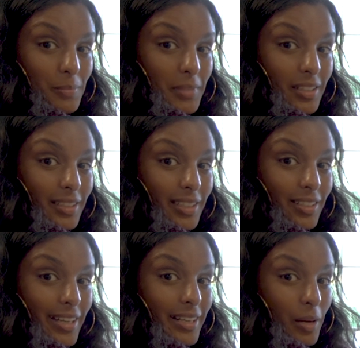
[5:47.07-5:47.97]
meal
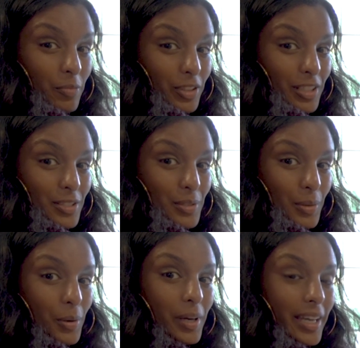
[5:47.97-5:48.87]
here at Comfort and Soul,